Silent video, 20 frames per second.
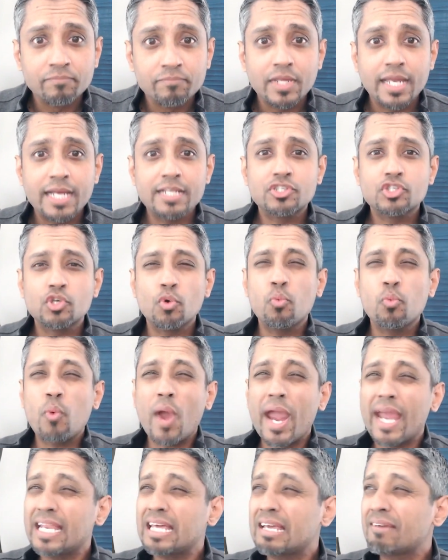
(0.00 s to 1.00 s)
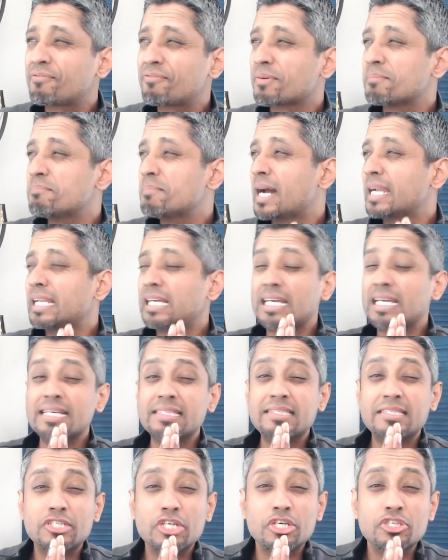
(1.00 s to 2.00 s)
And so waiting for money is
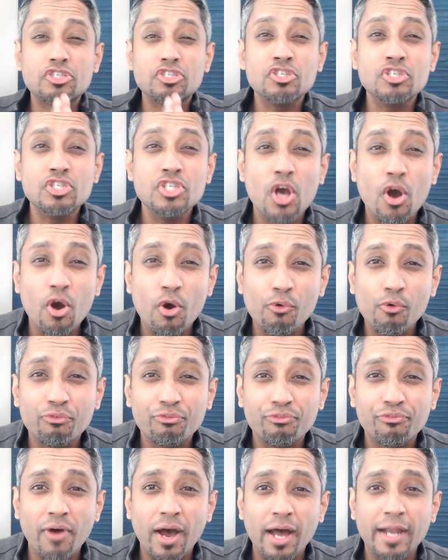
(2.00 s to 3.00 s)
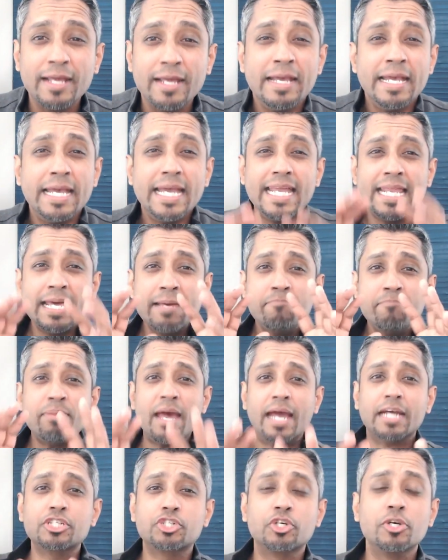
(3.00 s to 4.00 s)
just no fun. It
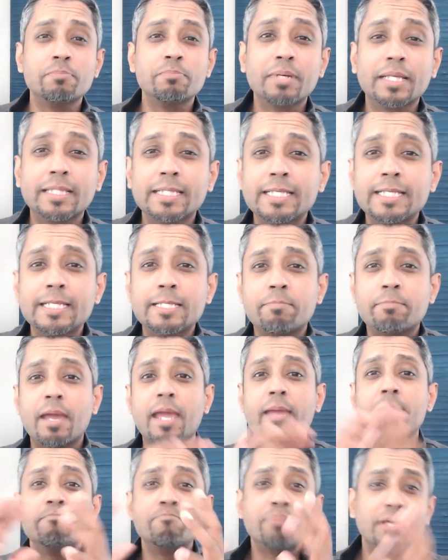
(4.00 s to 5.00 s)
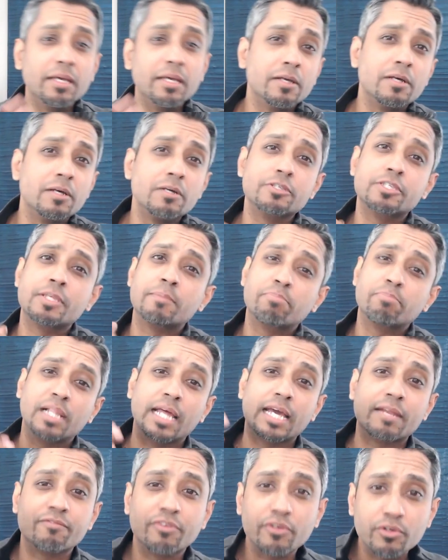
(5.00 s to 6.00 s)
impacts your ability to pay bills and
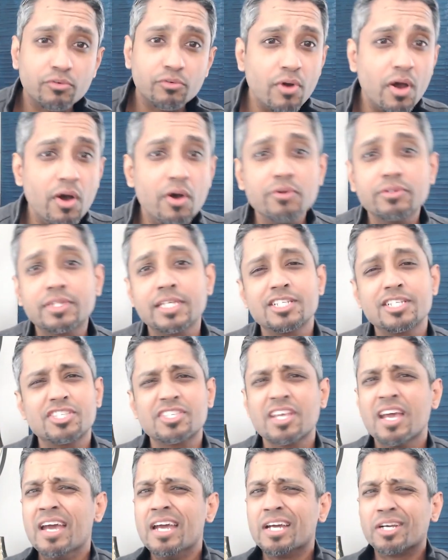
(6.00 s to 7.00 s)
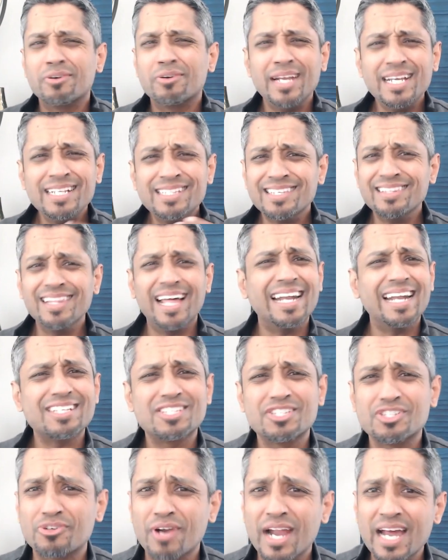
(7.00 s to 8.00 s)
plan for growth and just creates a lot of
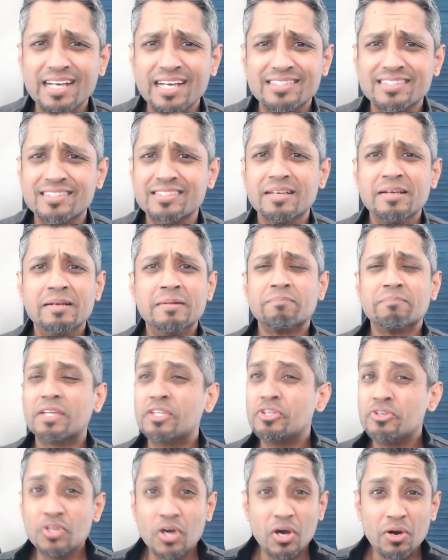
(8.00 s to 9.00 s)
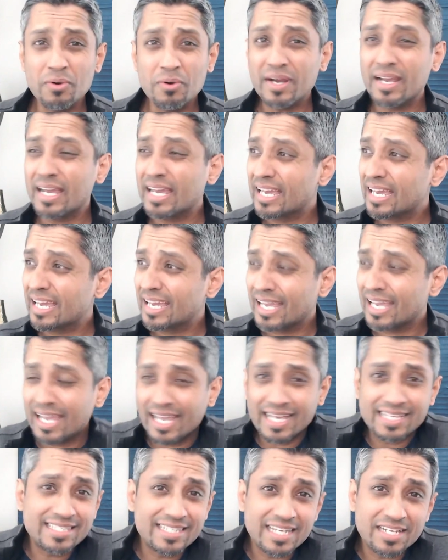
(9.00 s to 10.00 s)
stress. And
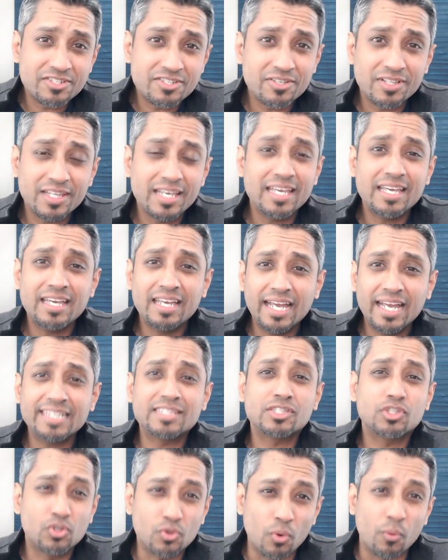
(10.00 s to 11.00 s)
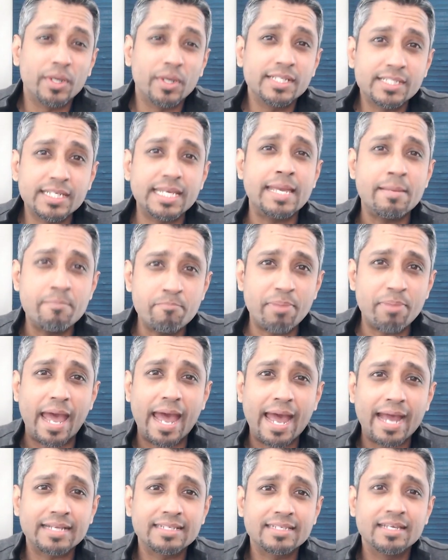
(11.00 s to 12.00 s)
essentially, it's going to
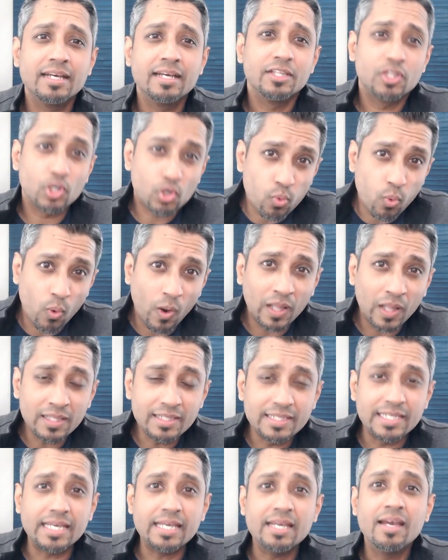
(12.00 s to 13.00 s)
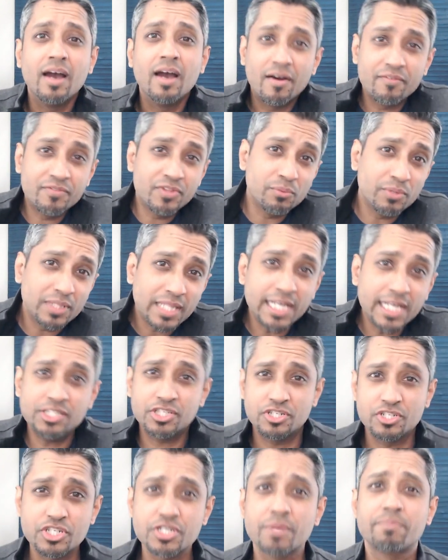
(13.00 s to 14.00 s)
impact the quality of the
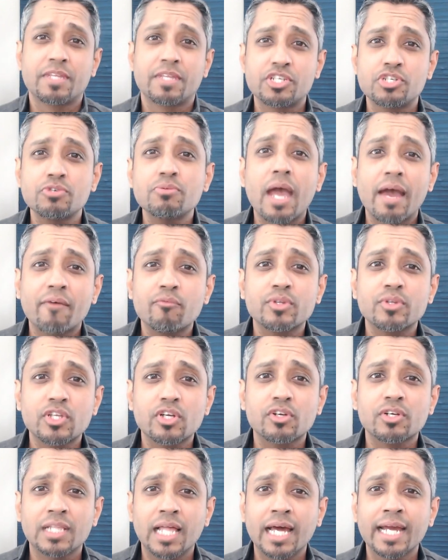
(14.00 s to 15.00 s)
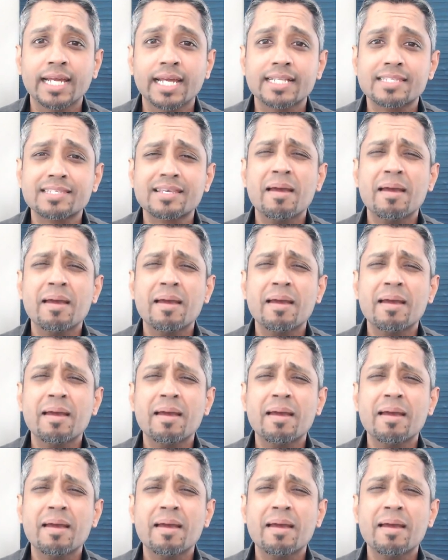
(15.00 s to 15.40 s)
relationship that you have with your clients.